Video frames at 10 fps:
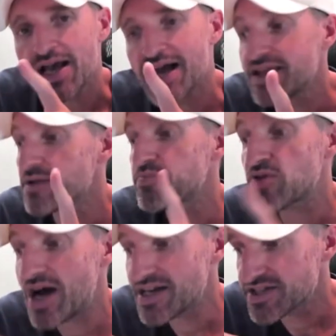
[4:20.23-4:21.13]
And in the
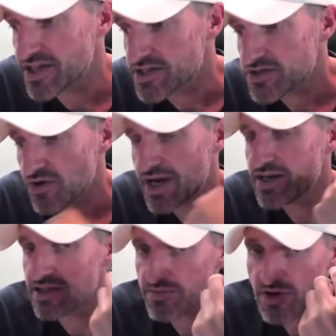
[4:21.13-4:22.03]
process,
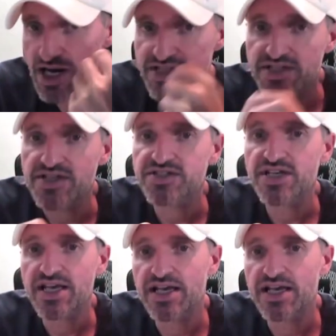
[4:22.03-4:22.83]
right, in the process,